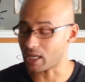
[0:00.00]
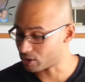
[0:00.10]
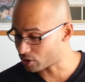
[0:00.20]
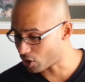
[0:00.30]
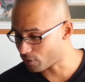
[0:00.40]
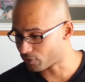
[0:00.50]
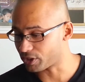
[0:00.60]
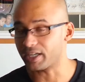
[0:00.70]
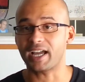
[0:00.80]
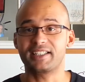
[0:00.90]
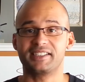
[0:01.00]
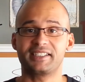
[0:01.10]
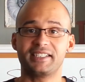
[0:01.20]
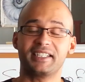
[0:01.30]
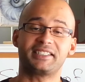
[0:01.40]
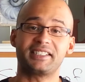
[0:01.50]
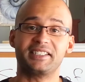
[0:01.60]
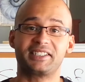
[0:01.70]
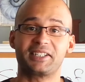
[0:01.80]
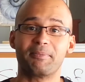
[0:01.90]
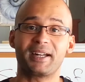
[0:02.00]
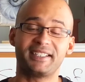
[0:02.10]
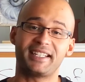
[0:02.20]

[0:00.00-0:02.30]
look over and I can see it's it's somebody